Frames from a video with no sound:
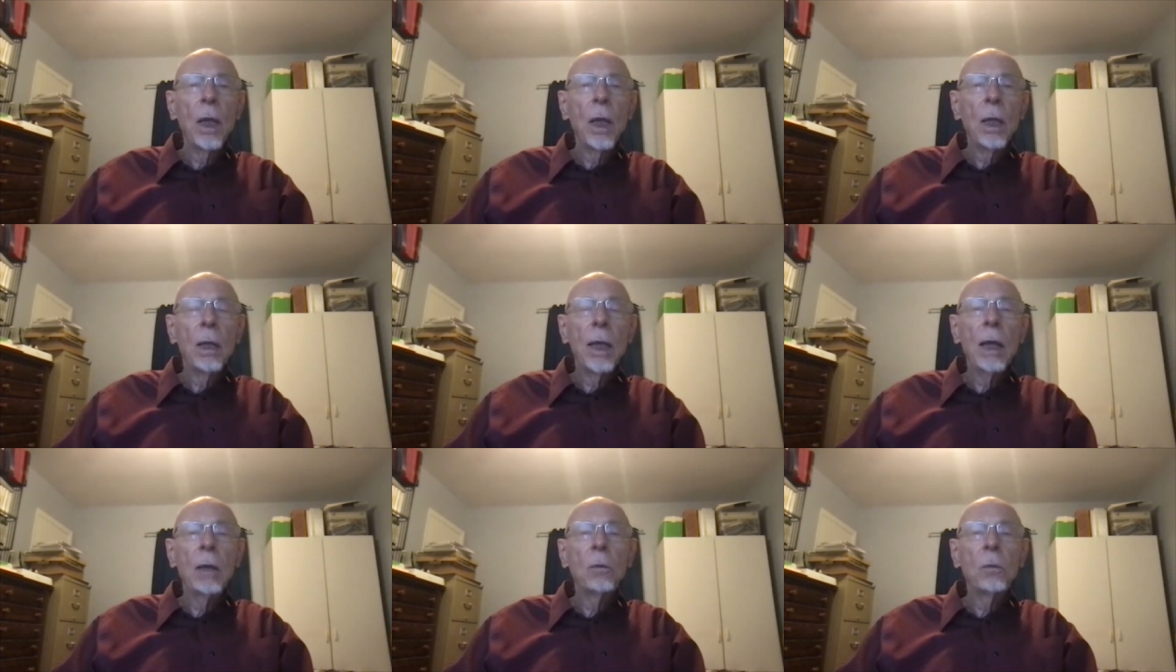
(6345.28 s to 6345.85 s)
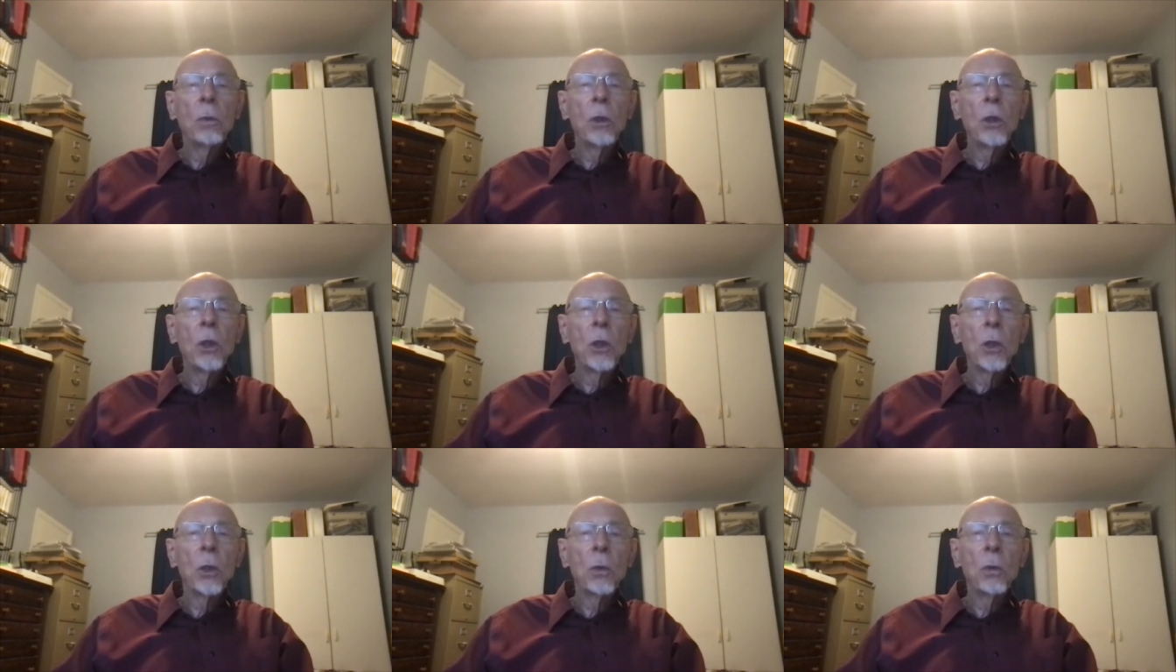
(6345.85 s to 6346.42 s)
that which
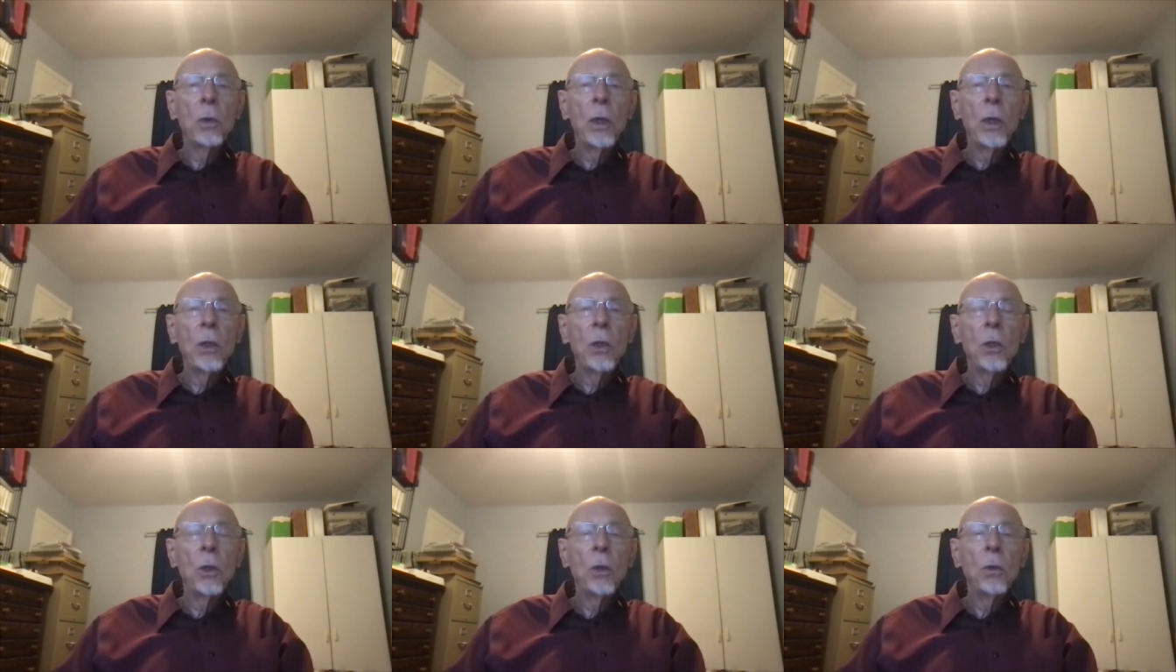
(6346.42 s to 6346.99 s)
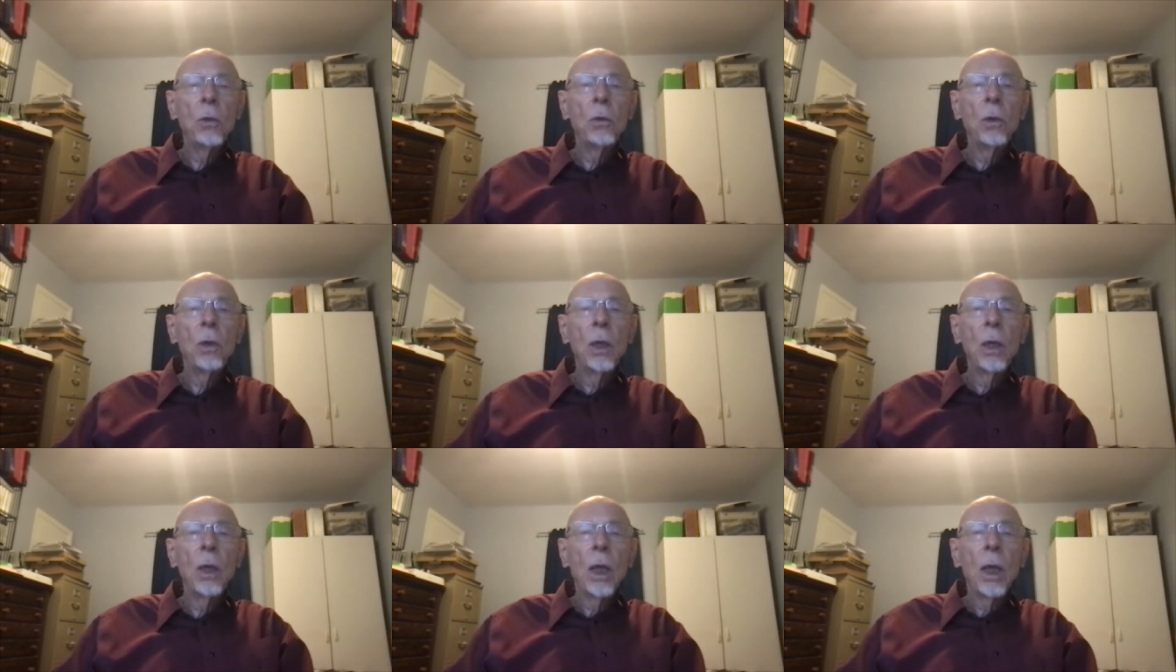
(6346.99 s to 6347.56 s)
is agreed to,
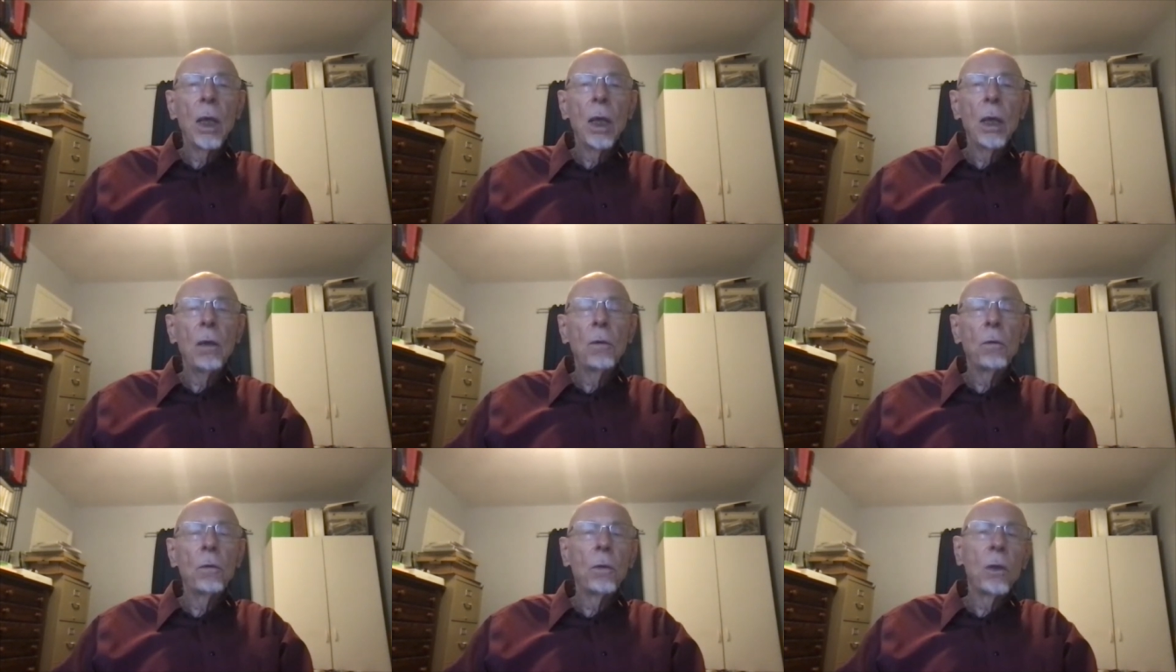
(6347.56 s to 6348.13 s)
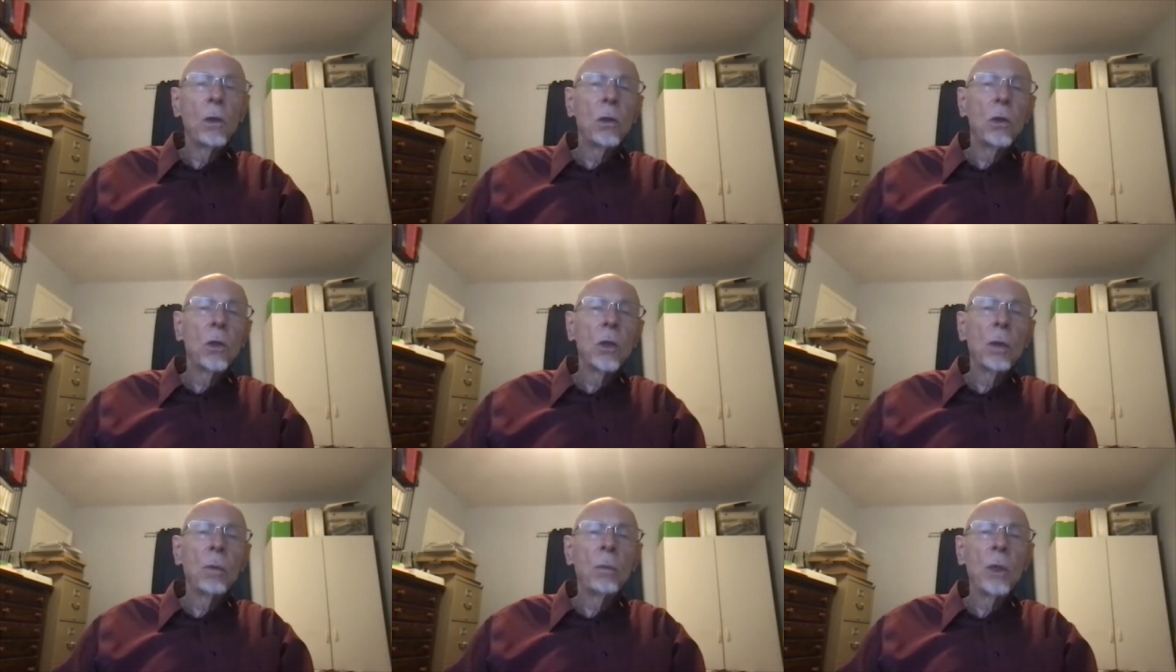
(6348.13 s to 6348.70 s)
if there's
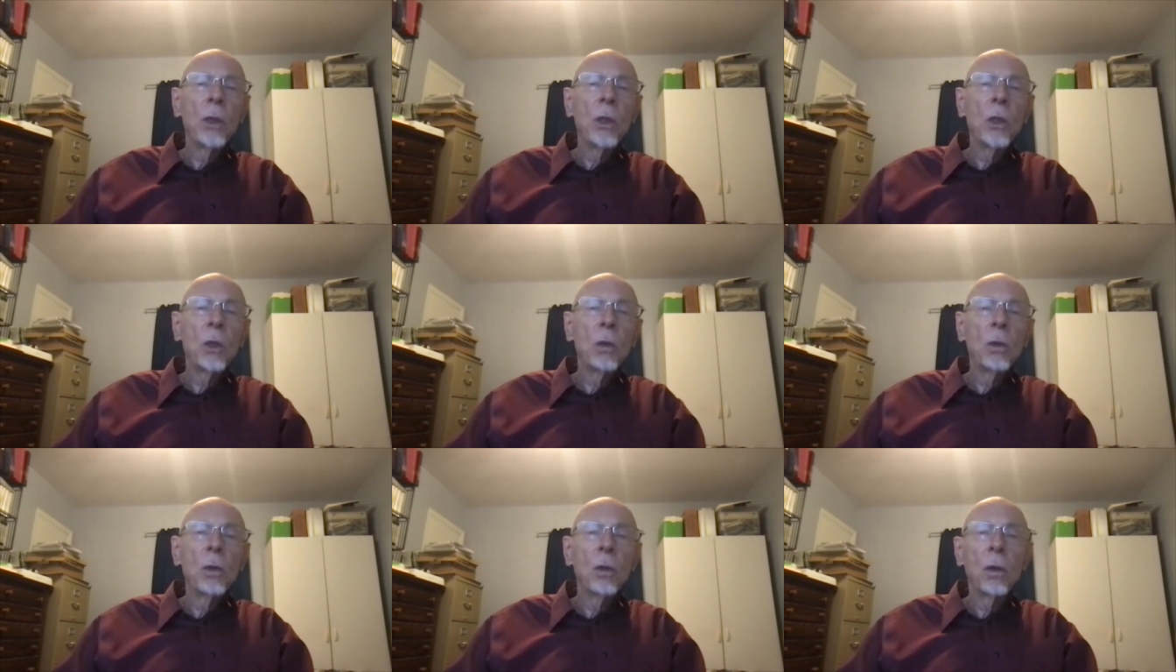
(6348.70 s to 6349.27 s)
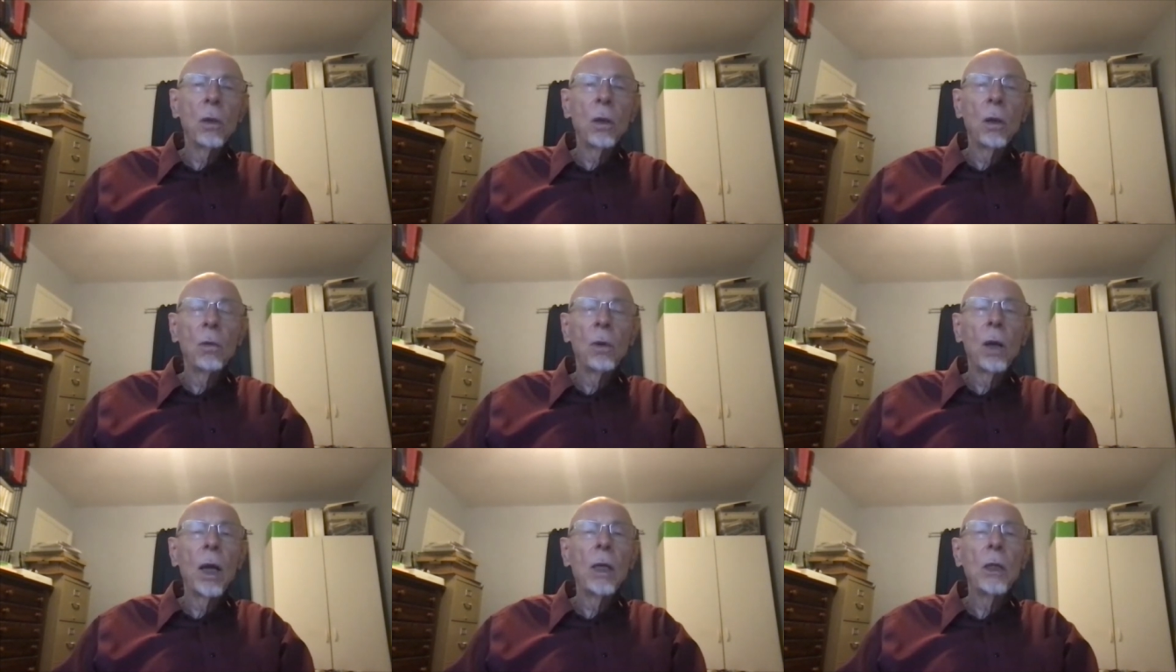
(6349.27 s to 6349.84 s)
some reason
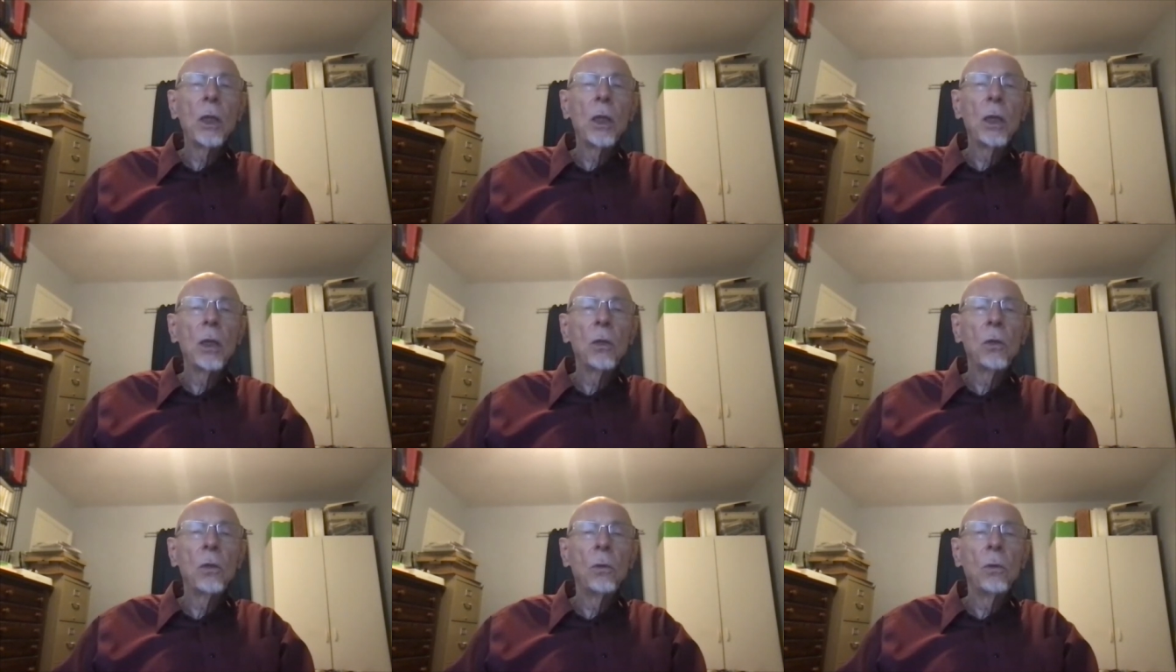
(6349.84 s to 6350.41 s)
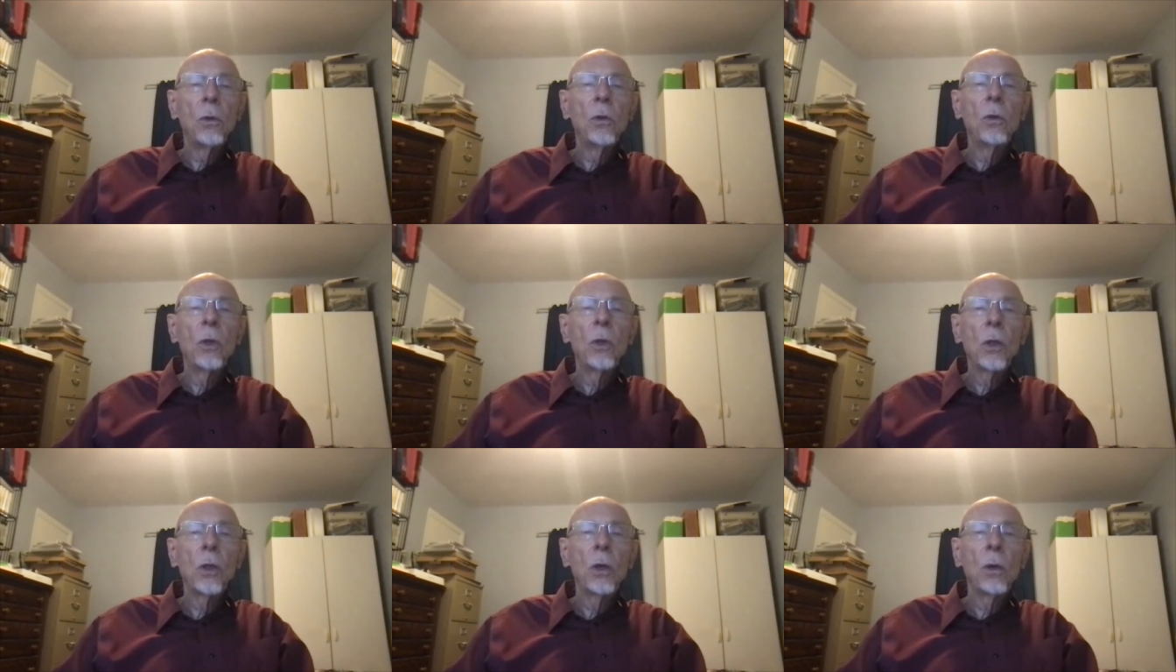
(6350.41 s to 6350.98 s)
arising to do
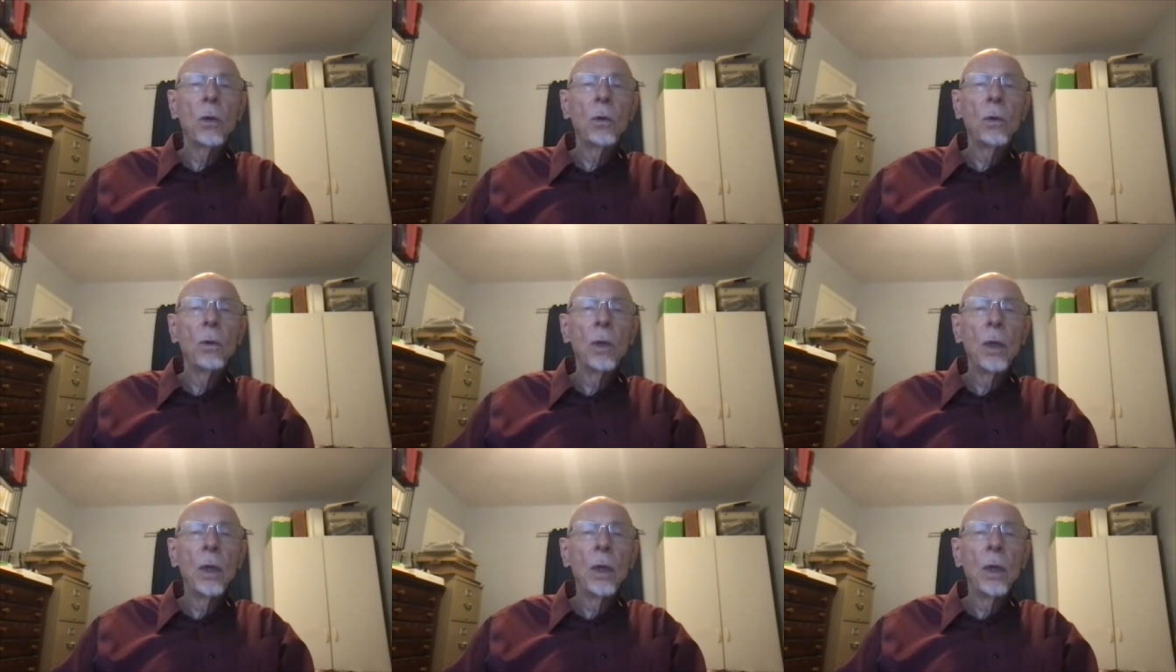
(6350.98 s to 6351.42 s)
so.